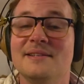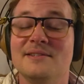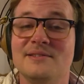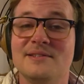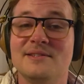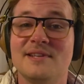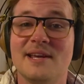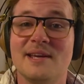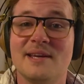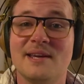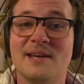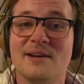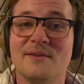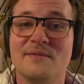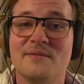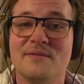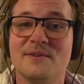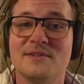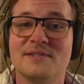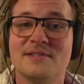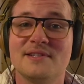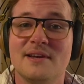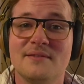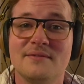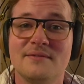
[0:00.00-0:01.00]
Take care of
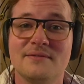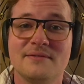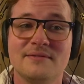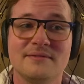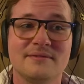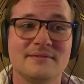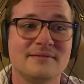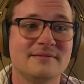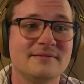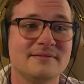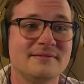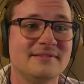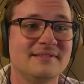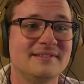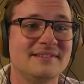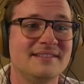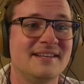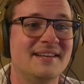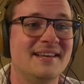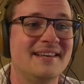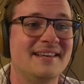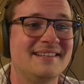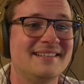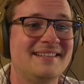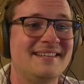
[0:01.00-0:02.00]
yourself.
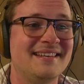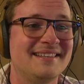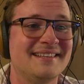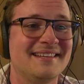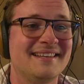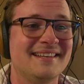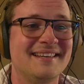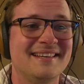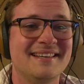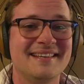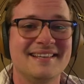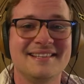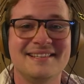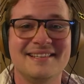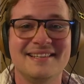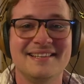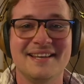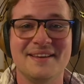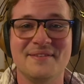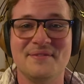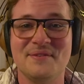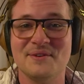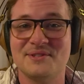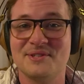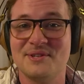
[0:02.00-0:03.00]

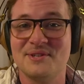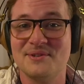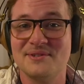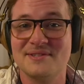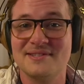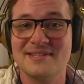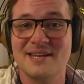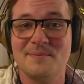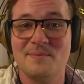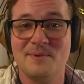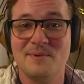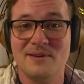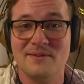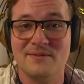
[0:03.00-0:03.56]
If you're too sleepy,